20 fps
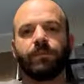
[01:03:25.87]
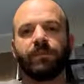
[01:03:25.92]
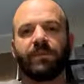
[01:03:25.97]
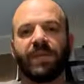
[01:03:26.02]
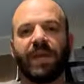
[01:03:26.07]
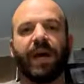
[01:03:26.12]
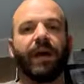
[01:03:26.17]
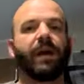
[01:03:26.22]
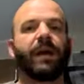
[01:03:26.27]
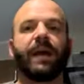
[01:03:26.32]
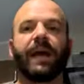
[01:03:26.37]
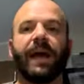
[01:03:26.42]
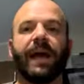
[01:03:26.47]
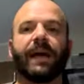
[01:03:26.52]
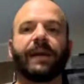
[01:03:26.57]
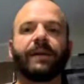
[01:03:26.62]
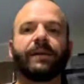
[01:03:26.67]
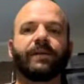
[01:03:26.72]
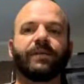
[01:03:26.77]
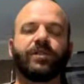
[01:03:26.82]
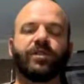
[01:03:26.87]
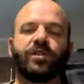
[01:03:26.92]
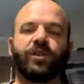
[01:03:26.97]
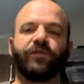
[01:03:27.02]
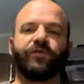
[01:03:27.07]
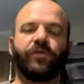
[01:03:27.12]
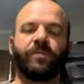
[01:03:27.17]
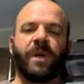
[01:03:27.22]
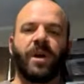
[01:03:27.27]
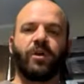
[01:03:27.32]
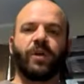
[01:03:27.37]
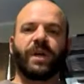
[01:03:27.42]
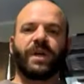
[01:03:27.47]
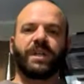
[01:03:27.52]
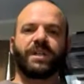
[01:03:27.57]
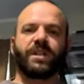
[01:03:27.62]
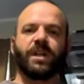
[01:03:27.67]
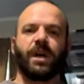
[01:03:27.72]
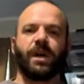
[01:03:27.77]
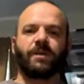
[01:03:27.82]
Yeah, and so for my
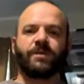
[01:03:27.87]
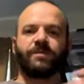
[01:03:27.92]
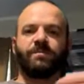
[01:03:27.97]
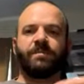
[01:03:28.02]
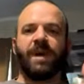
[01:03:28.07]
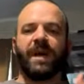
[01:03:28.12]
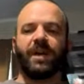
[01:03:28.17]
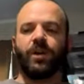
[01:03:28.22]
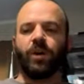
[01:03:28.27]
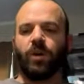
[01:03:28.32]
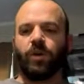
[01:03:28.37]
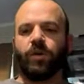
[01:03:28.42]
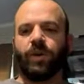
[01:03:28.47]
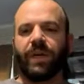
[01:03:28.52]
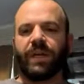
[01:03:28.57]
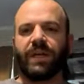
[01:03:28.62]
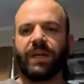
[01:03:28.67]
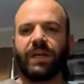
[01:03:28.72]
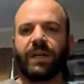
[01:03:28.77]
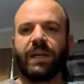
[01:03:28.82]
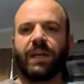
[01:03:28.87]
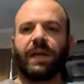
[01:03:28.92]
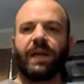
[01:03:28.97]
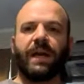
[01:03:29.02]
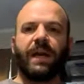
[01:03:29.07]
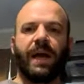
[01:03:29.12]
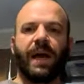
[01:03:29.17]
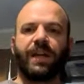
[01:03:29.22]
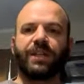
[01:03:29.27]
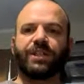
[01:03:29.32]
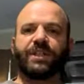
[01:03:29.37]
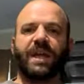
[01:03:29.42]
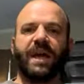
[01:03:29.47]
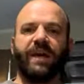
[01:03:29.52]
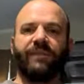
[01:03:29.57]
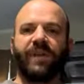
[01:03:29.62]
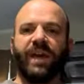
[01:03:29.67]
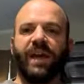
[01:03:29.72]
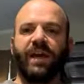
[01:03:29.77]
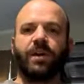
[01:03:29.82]
cricket tubs, my adult cricket, I just
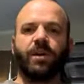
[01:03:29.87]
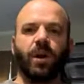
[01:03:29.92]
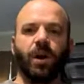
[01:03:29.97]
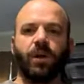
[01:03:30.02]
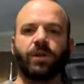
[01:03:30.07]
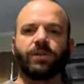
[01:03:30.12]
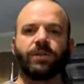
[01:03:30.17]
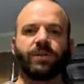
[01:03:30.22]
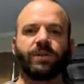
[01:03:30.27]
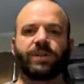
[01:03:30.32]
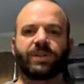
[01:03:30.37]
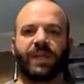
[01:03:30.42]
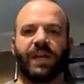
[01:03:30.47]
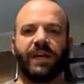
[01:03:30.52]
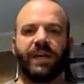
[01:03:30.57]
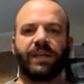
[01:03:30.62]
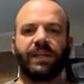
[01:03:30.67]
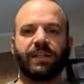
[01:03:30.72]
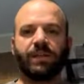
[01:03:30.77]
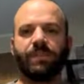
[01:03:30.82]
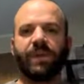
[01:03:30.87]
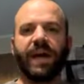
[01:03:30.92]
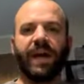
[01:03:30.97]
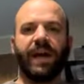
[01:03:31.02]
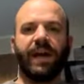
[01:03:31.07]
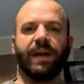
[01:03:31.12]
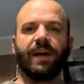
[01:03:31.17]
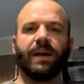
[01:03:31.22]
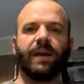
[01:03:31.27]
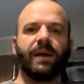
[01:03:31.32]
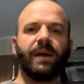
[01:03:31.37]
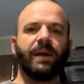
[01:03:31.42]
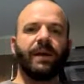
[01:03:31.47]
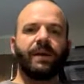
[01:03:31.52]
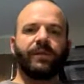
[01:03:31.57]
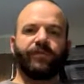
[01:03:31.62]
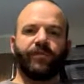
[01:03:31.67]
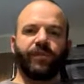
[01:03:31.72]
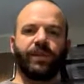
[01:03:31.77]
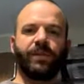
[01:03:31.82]
have egg cartons standing in the back
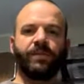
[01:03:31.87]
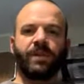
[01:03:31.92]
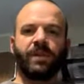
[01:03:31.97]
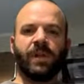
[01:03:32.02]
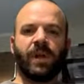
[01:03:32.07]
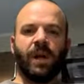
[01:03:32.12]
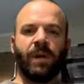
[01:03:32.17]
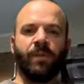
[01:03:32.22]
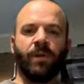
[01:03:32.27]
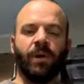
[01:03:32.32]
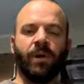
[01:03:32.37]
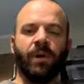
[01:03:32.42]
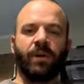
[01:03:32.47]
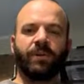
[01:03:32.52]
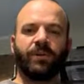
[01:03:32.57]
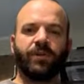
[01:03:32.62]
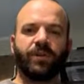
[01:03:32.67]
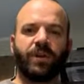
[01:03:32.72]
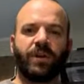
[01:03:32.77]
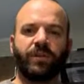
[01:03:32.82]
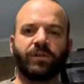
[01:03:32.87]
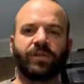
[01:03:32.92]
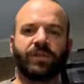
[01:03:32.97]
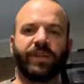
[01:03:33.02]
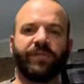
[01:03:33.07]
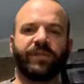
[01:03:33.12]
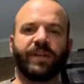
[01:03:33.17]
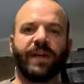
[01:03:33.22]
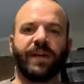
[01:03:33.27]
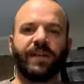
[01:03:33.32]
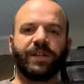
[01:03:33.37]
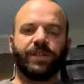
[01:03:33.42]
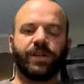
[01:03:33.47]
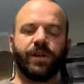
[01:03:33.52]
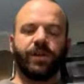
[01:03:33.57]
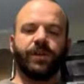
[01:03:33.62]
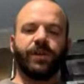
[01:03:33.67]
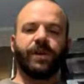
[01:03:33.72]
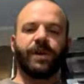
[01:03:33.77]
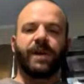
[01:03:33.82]
for them to climb on so they don't suffocate each
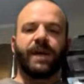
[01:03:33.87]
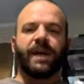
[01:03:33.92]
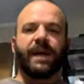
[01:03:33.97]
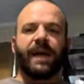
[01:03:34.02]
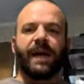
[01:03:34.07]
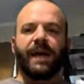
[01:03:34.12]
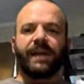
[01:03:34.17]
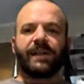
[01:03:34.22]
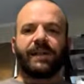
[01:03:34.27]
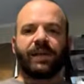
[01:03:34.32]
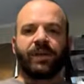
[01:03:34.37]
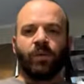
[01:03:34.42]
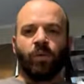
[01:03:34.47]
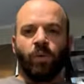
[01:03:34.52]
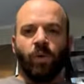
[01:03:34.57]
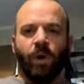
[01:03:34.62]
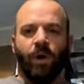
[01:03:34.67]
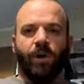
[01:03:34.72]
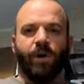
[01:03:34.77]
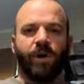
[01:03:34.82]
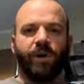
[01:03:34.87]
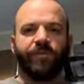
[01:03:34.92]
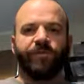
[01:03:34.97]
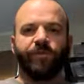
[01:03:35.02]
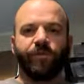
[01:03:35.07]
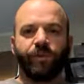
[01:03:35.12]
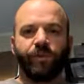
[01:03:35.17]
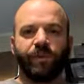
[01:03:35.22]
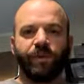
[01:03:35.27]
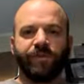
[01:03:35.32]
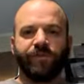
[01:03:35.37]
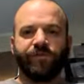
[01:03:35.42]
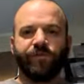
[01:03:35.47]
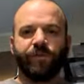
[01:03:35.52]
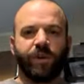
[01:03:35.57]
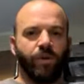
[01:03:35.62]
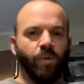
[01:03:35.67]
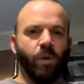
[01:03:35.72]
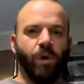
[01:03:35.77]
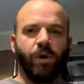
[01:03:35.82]
other. And then water and food in the
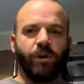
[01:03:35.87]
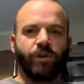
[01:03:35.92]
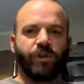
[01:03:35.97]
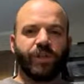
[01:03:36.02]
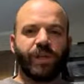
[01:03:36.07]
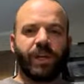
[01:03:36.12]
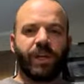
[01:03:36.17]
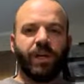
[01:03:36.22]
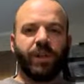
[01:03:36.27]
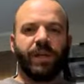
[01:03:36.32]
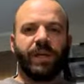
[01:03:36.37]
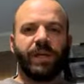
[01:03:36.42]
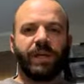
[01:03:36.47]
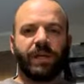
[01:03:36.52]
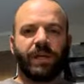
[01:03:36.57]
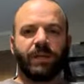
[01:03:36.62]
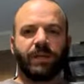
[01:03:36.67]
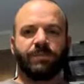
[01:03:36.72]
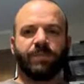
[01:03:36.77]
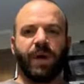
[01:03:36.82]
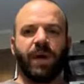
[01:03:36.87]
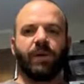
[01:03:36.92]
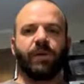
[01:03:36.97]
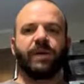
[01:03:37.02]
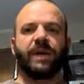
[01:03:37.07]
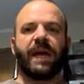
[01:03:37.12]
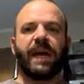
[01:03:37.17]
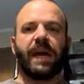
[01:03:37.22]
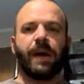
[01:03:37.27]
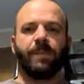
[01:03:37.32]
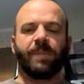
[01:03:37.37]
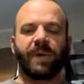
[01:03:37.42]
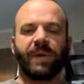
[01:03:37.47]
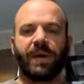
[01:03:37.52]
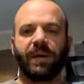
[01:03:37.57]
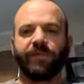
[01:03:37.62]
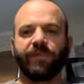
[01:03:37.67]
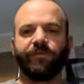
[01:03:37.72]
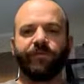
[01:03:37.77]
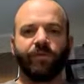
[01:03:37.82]
front, water gel in a bottle cap
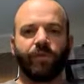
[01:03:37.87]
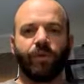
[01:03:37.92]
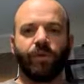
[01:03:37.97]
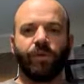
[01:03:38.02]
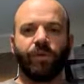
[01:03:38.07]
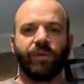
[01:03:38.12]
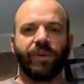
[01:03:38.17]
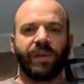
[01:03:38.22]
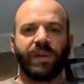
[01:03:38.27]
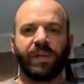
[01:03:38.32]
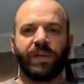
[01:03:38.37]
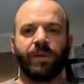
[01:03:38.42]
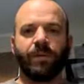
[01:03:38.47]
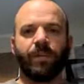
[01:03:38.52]
and food in a